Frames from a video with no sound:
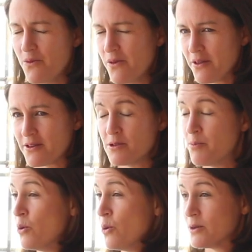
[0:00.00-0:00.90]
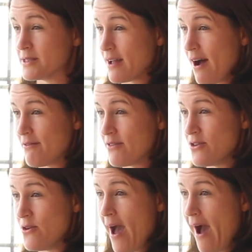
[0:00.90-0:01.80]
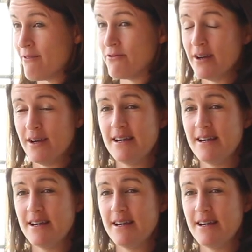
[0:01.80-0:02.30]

the support staff that you have.